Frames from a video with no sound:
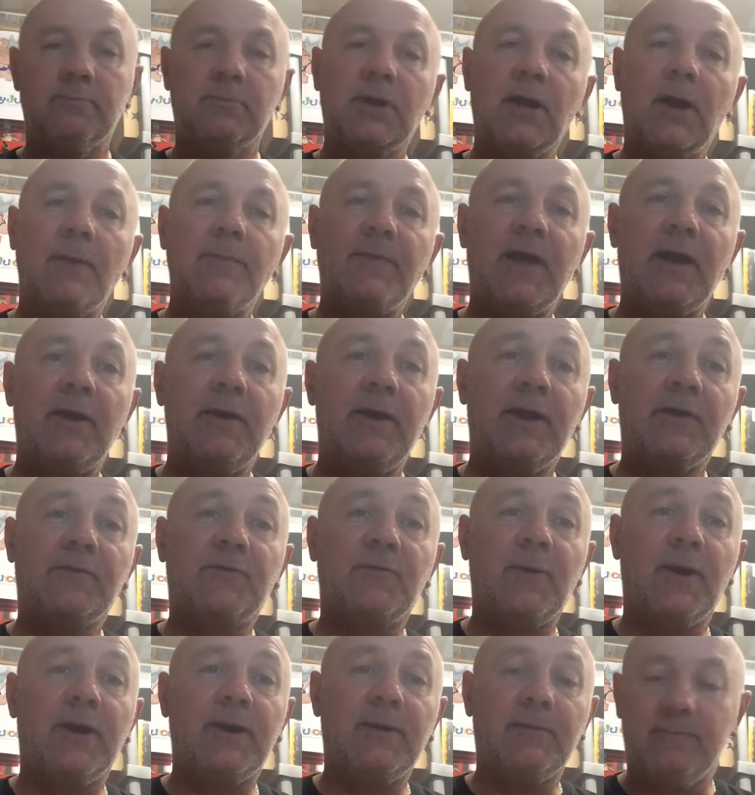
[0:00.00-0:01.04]
Come down next
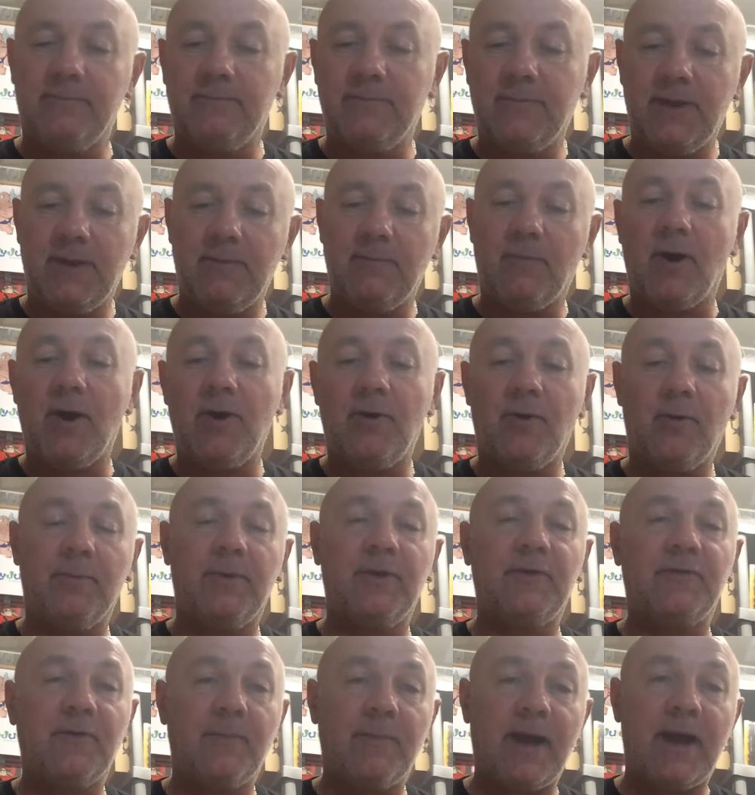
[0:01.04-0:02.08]
week. It might not
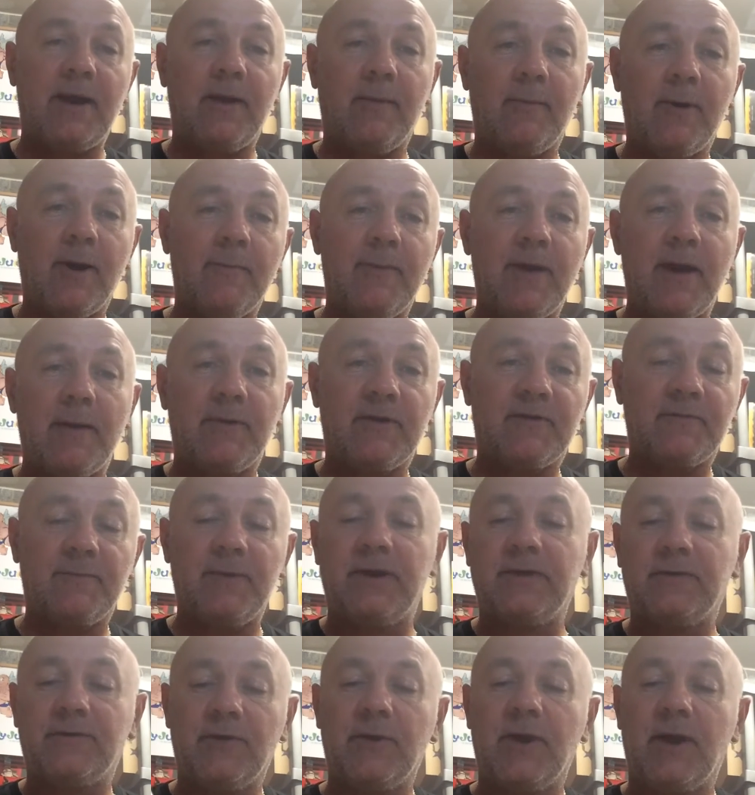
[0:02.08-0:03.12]
be so bad. I might be able to
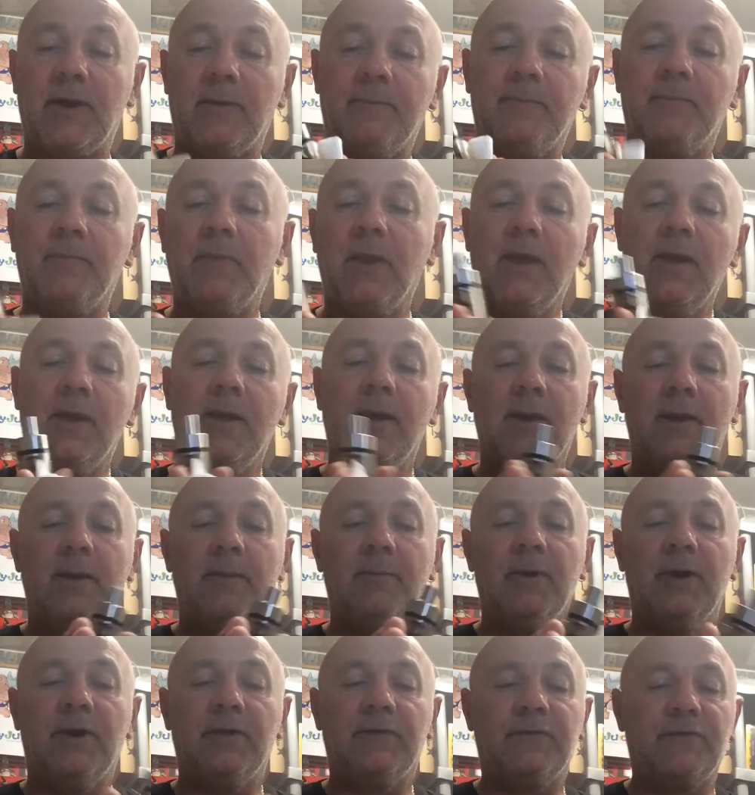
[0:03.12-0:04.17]
speak to you.
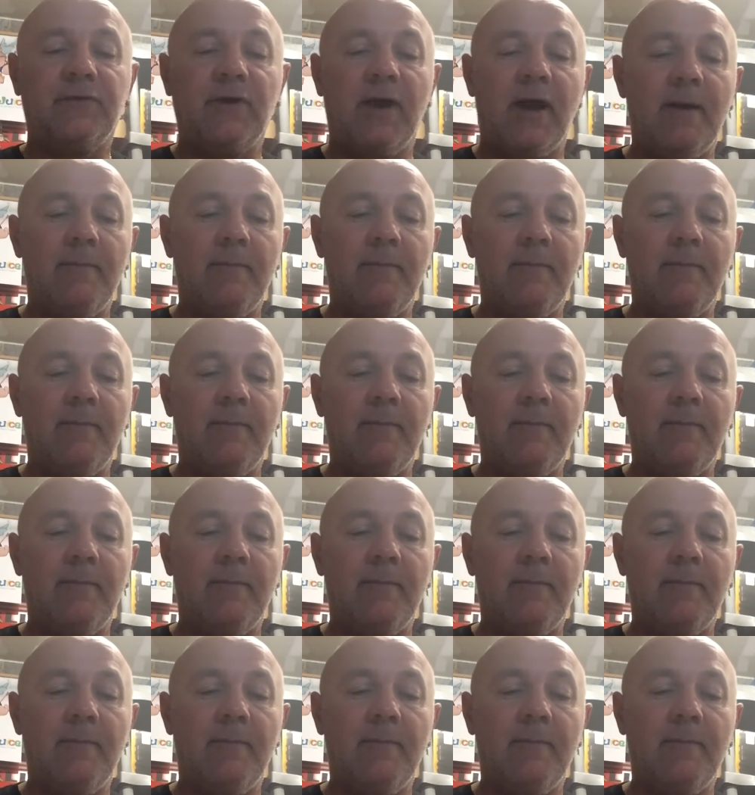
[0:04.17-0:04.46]
But